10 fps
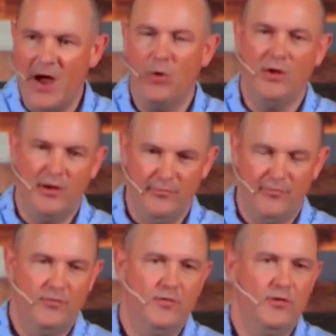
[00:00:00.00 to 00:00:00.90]
out
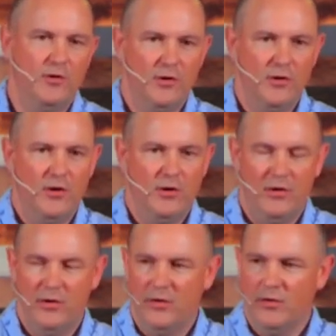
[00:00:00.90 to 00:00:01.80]
of
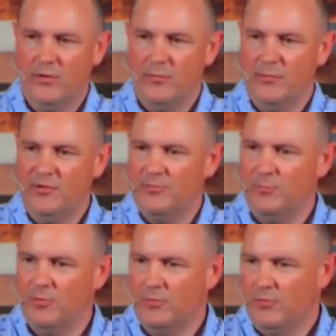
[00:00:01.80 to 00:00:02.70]
maybe some